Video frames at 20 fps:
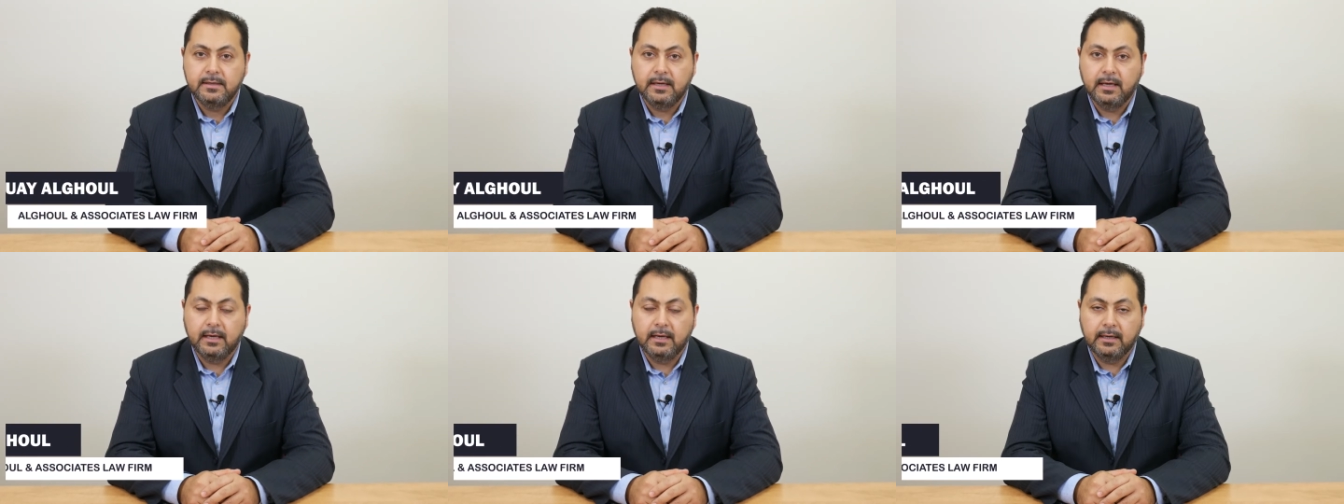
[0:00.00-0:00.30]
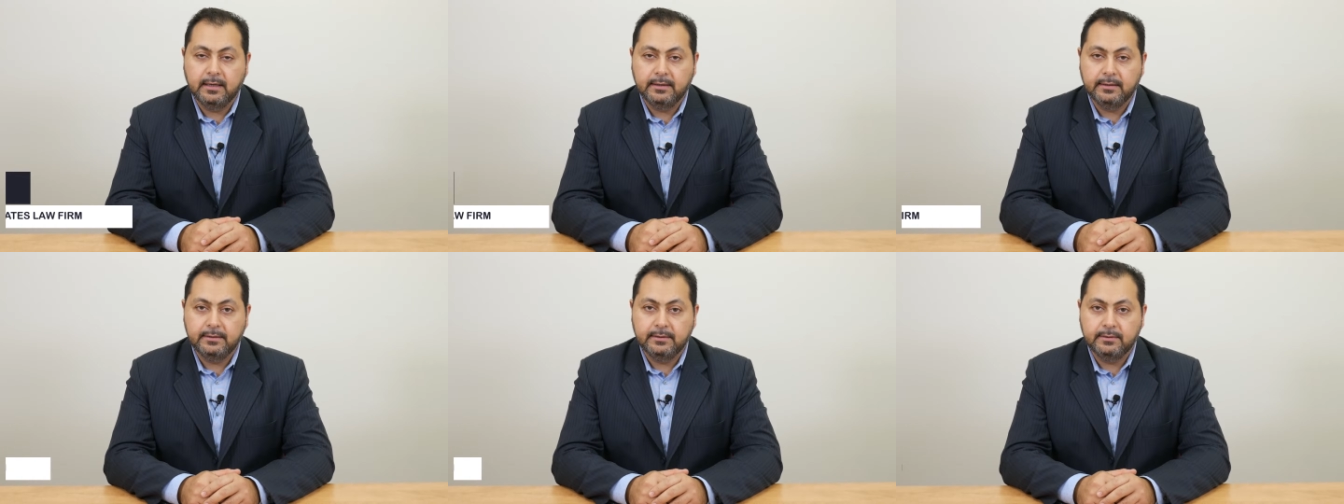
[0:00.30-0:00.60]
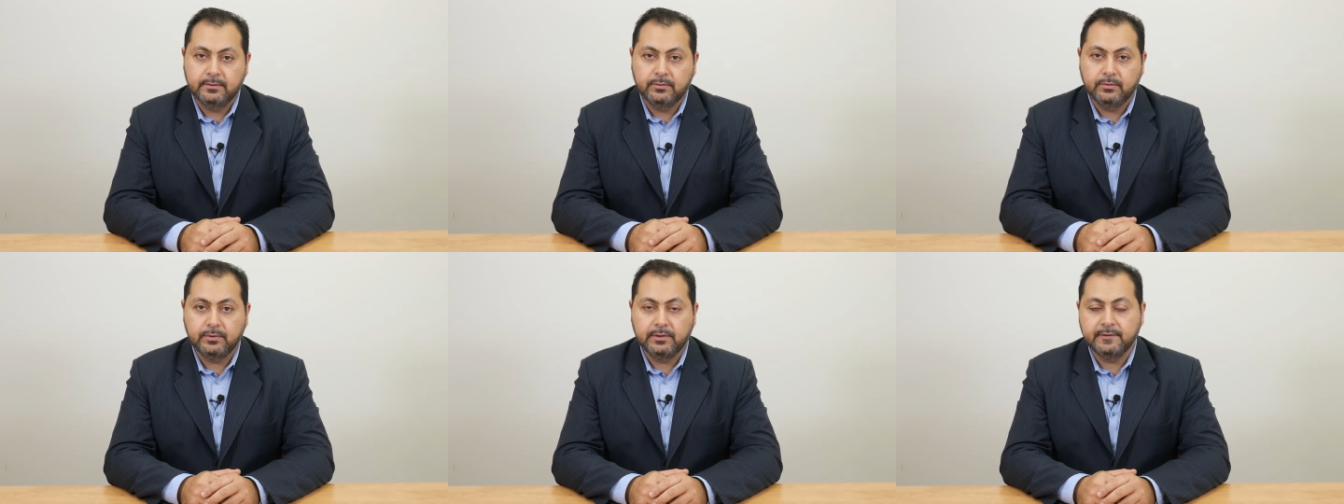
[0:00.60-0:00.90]
I
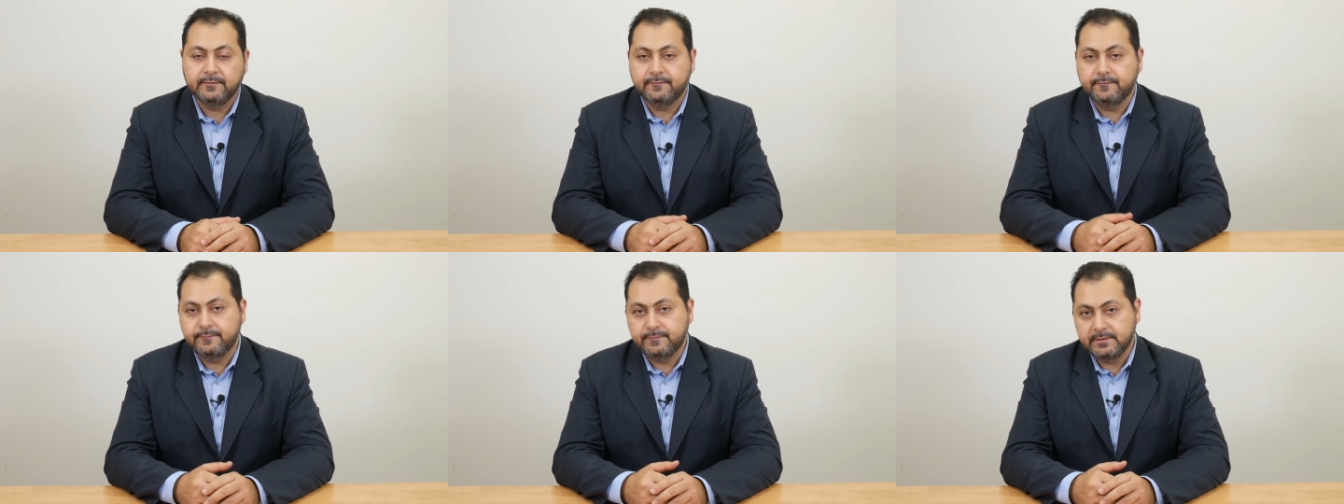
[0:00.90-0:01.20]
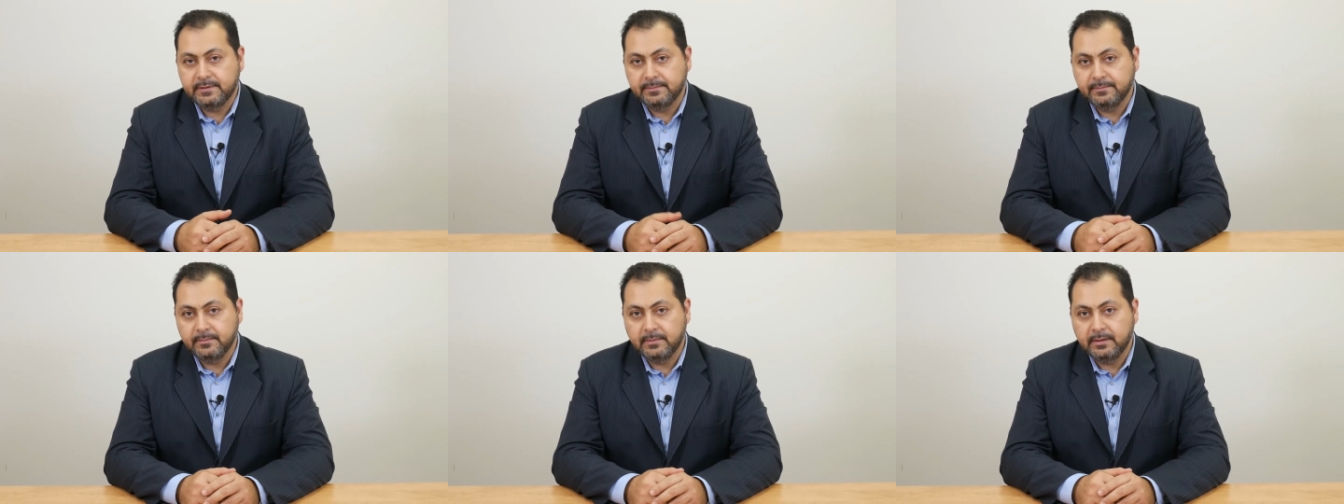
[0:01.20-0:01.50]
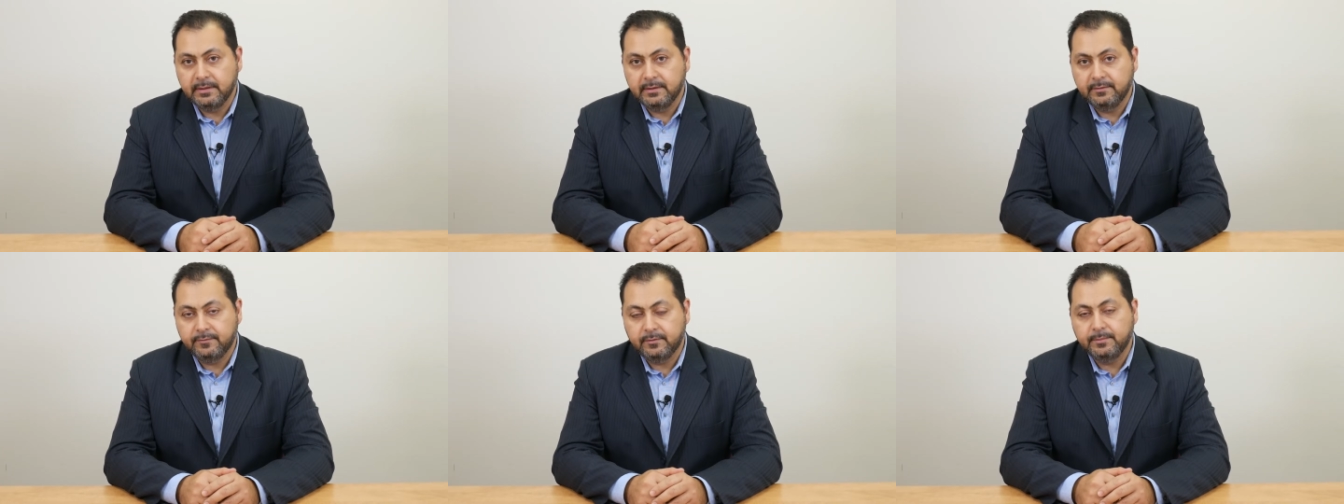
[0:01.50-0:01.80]
do give some
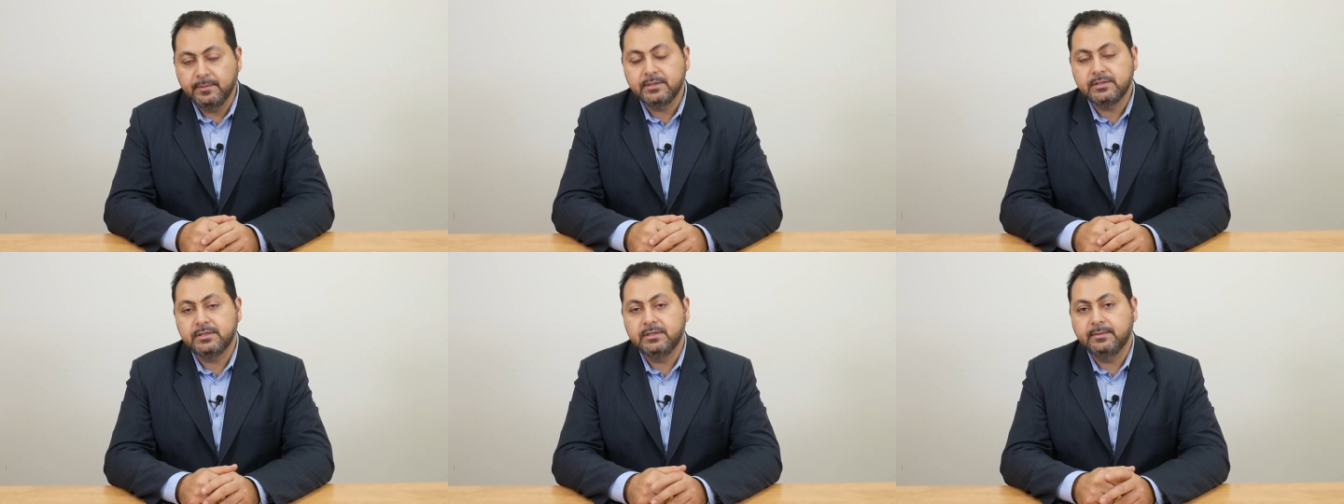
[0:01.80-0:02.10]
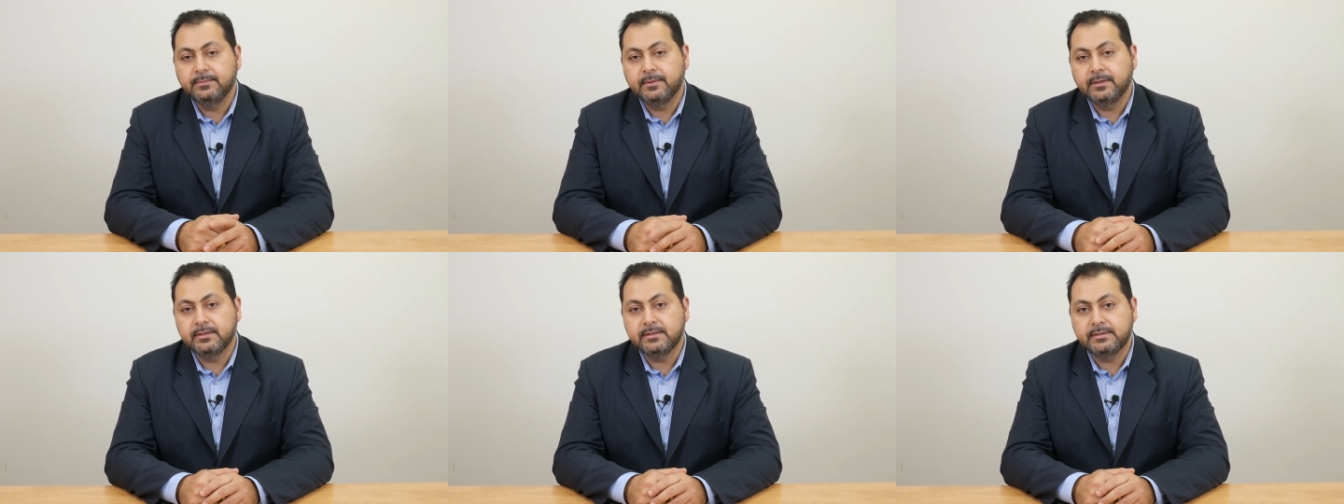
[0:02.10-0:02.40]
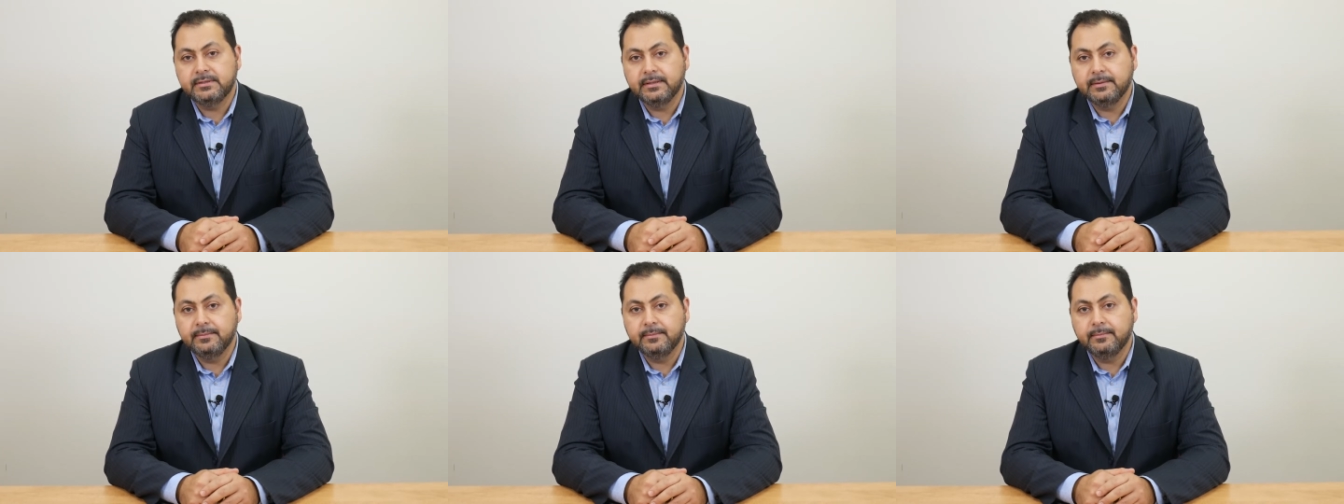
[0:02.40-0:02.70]
information about
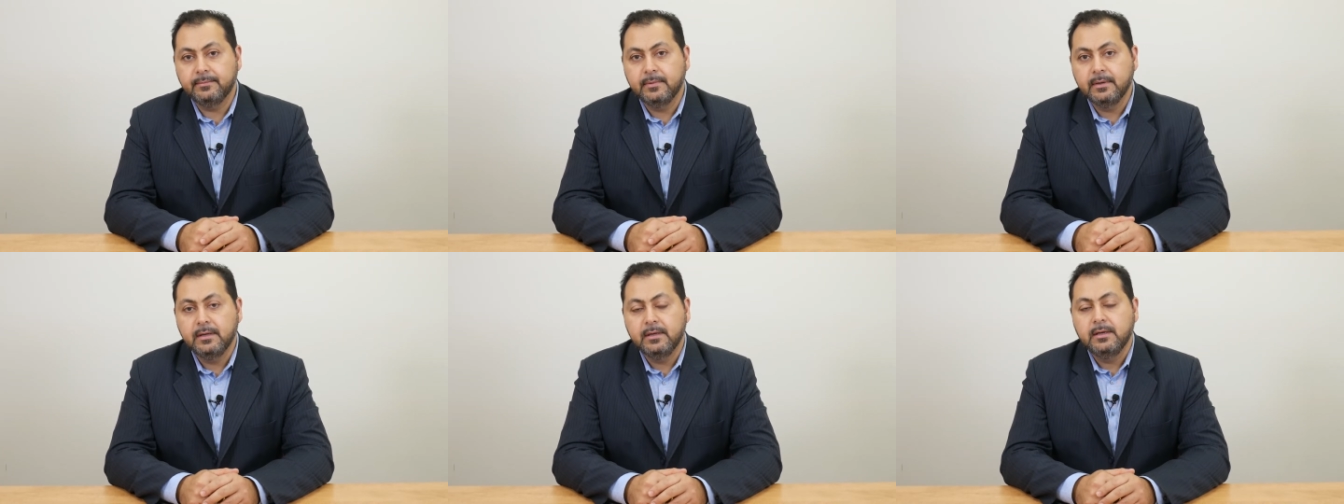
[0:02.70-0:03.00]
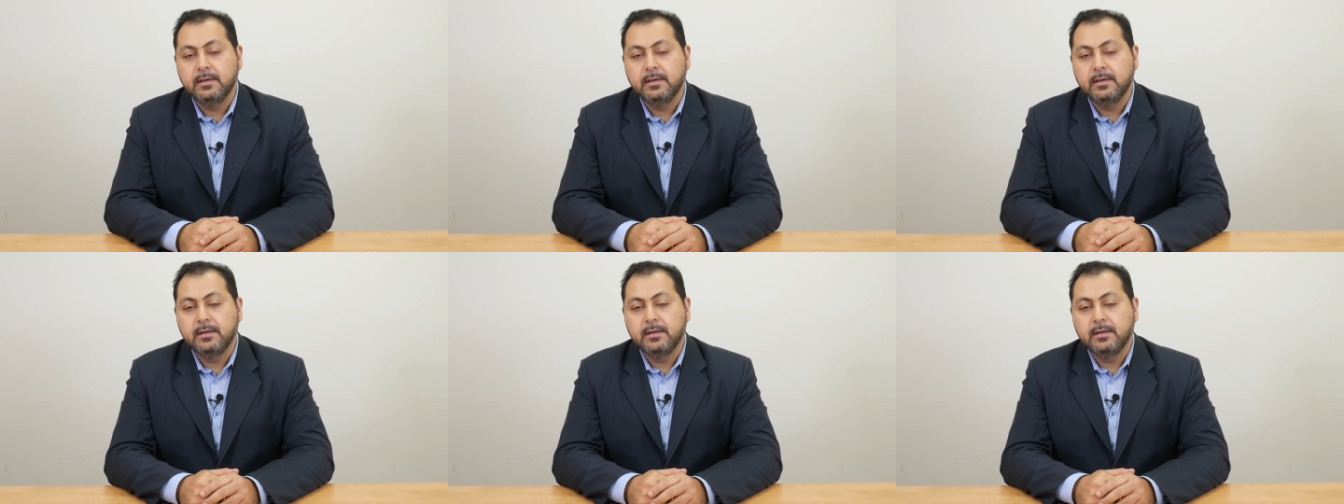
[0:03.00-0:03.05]
some